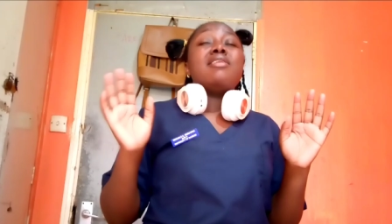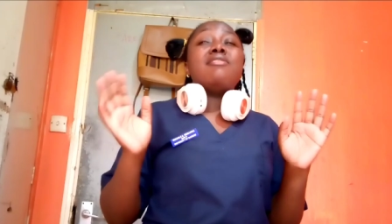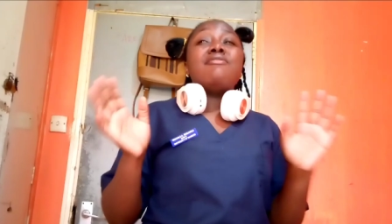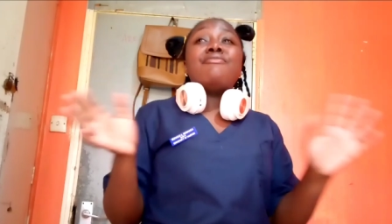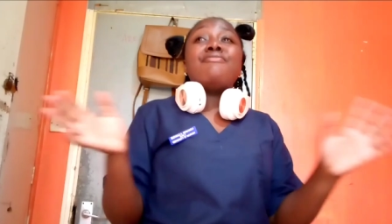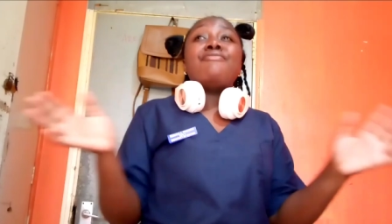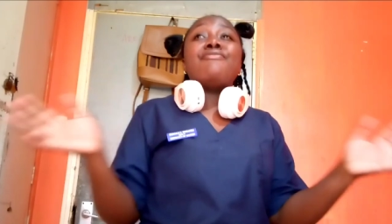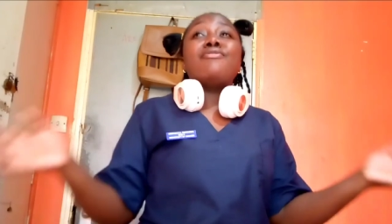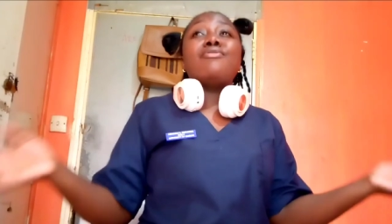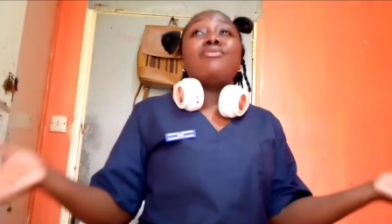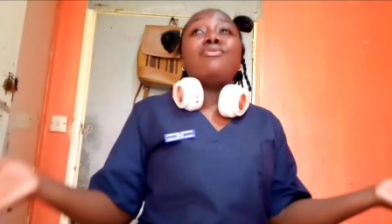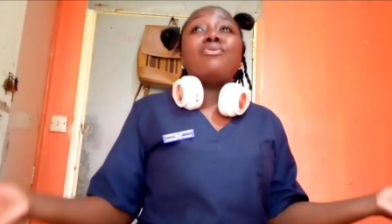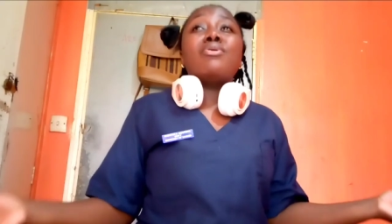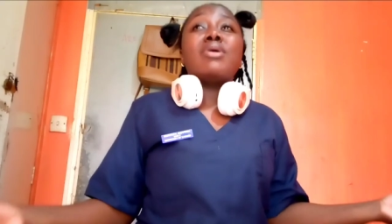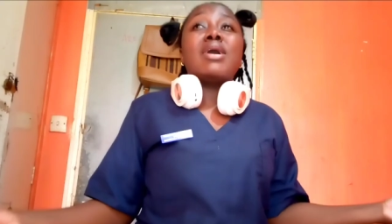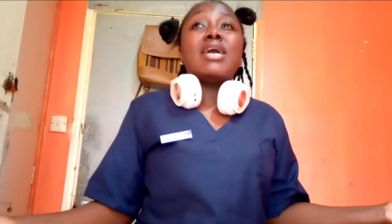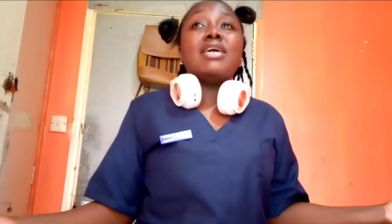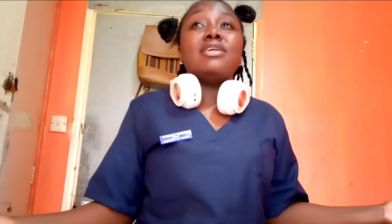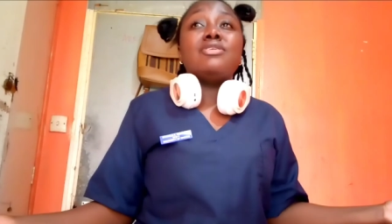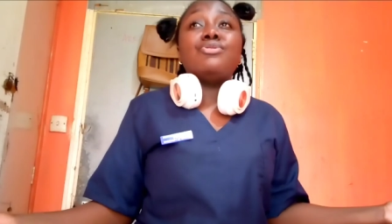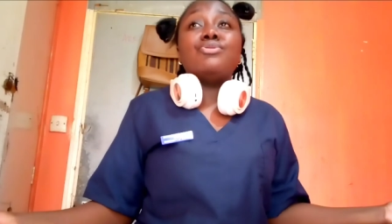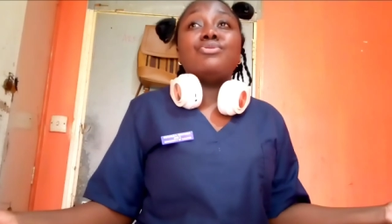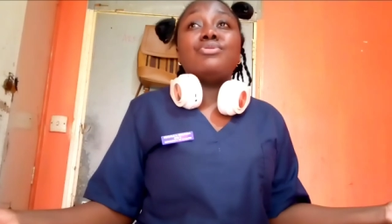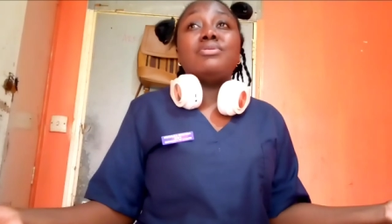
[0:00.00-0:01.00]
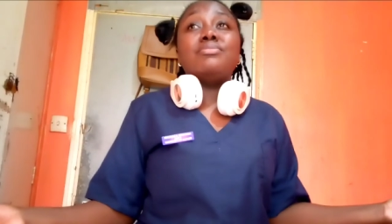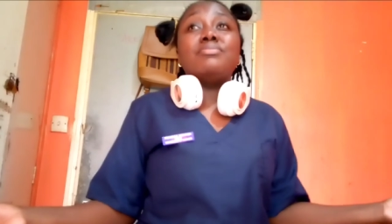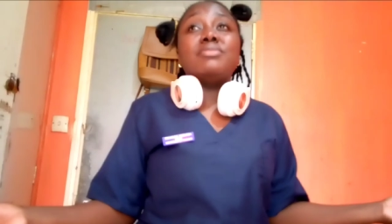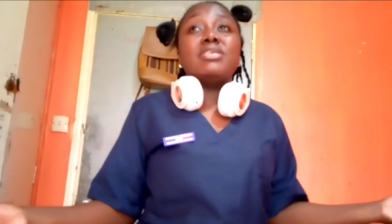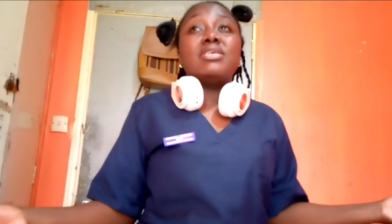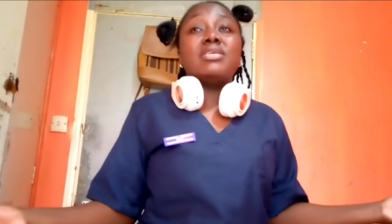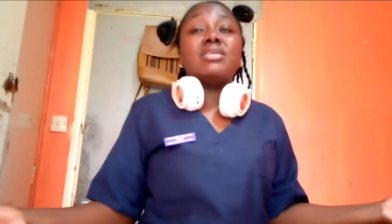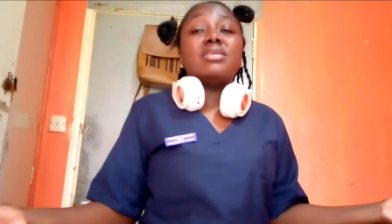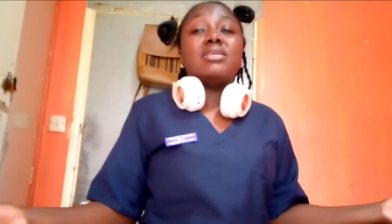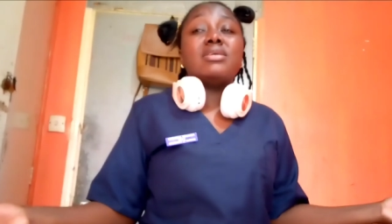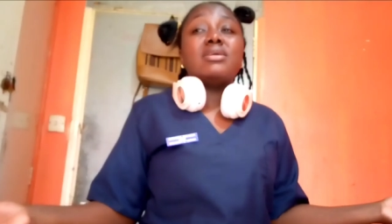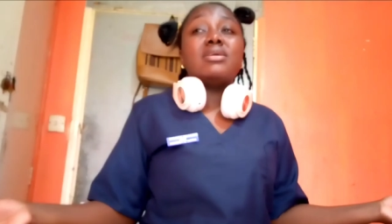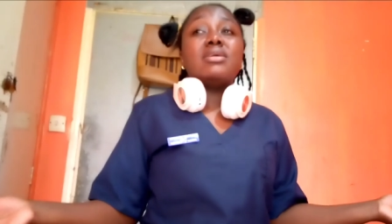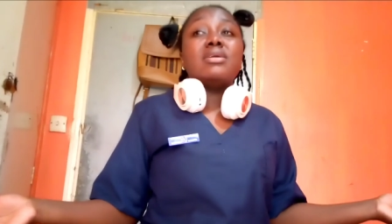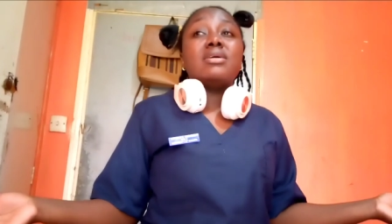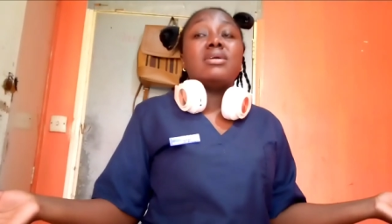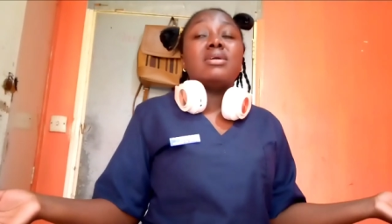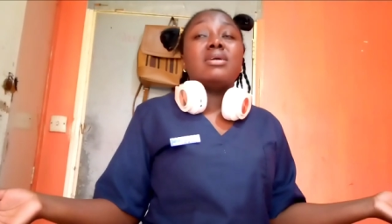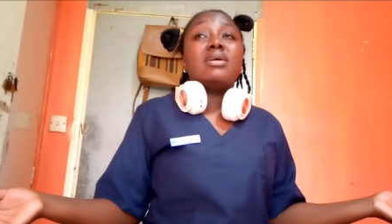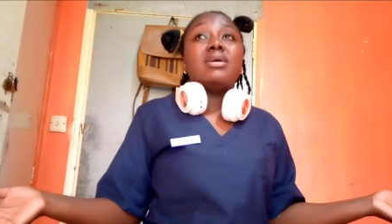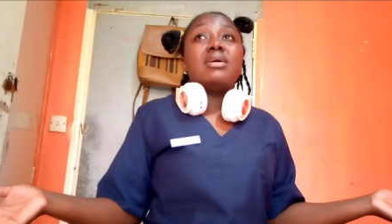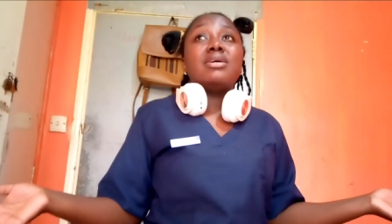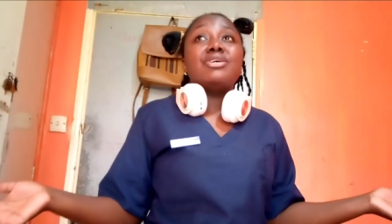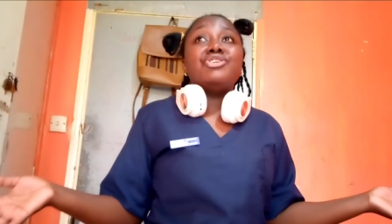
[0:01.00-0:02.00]
if you look at women
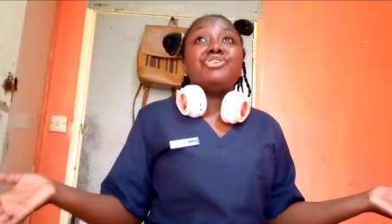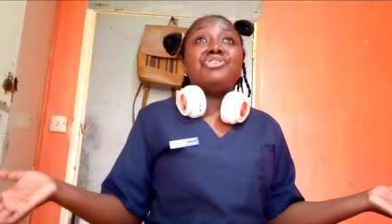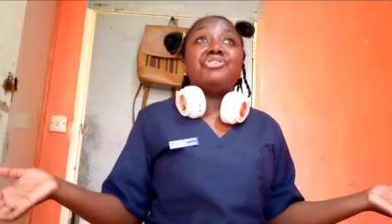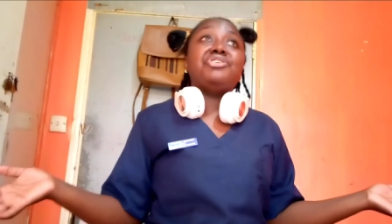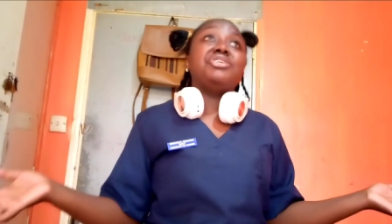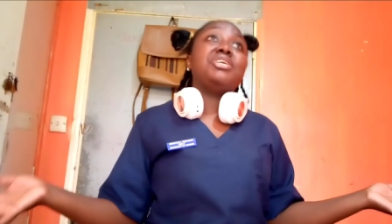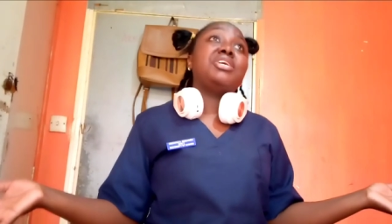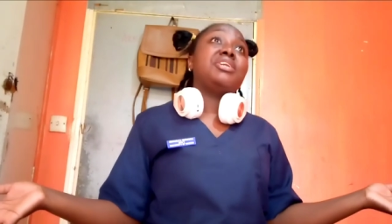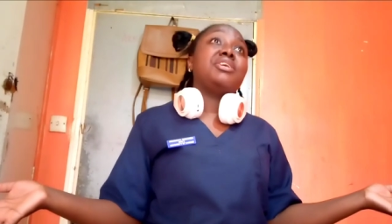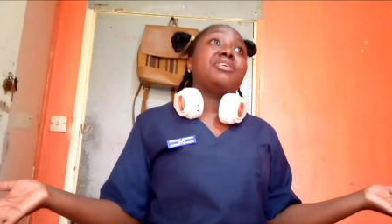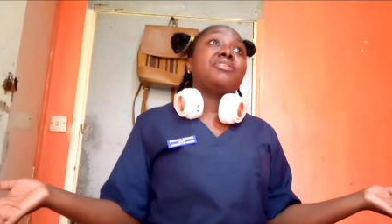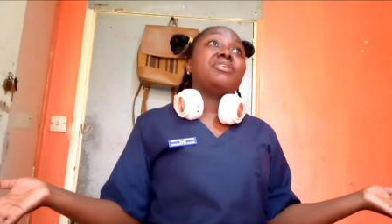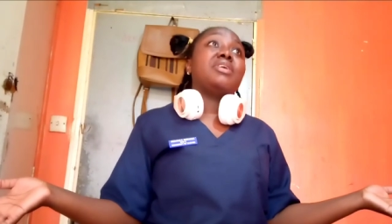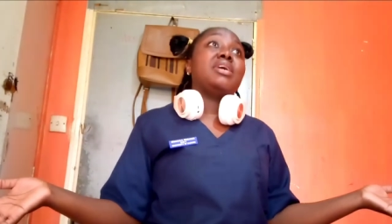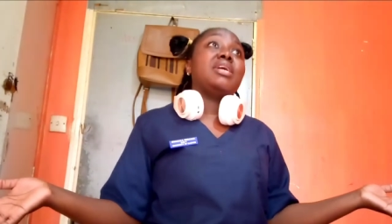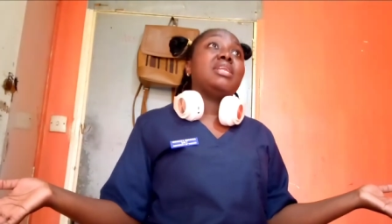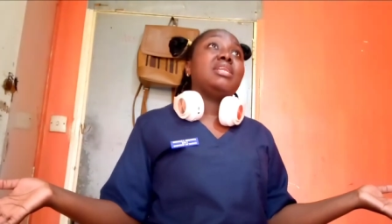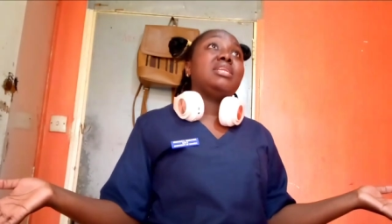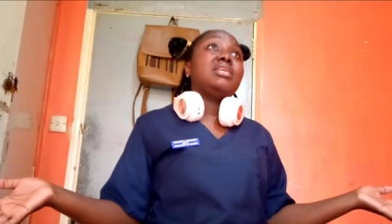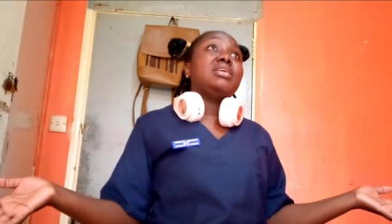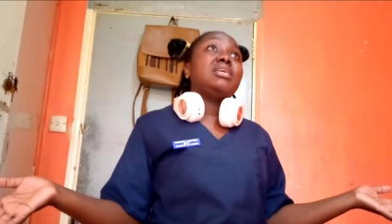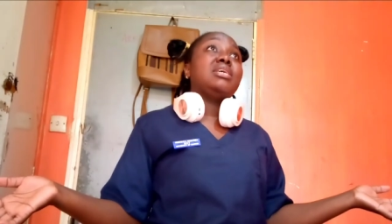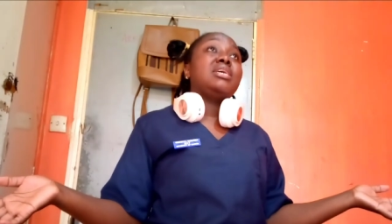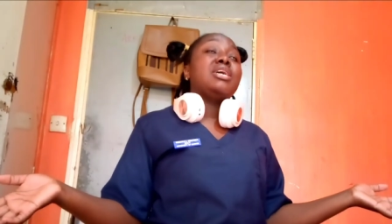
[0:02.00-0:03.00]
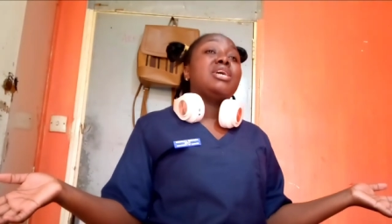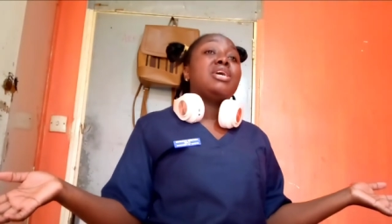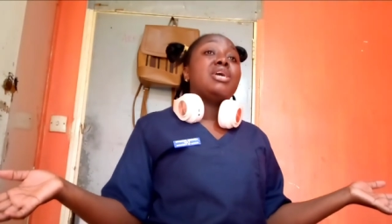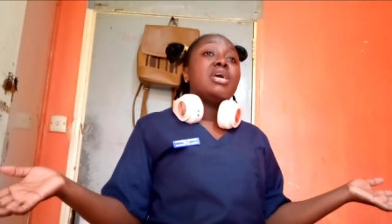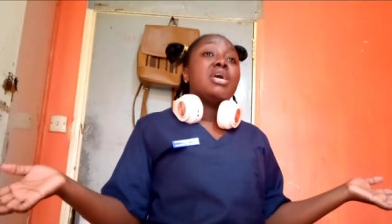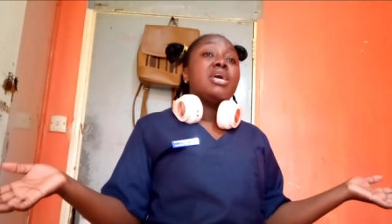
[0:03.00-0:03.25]
generally,